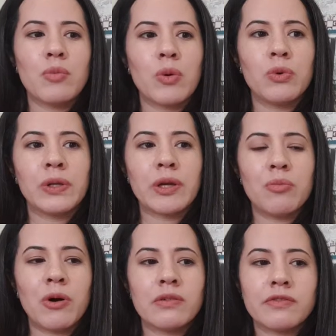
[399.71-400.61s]
but really
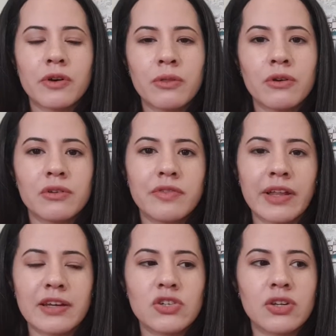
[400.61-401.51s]
upon further
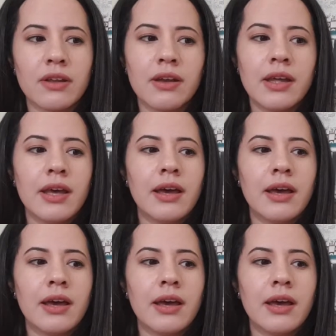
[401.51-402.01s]
reflection,